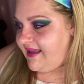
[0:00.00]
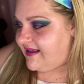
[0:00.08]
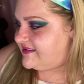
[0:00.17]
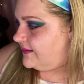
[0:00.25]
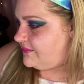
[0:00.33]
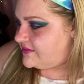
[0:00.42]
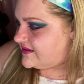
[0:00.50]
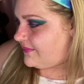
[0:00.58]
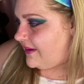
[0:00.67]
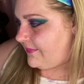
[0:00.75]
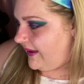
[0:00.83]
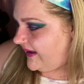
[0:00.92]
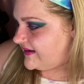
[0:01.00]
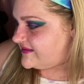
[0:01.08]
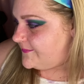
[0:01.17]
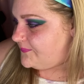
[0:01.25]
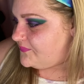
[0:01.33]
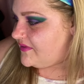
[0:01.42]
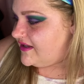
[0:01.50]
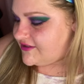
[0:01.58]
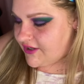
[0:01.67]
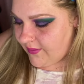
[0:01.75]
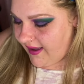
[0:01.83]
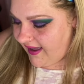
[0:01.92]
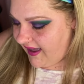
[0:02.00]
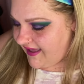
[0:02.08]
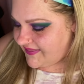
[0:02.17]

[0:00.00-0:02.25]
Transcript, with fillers: guys, I'm losing my mind. So uh,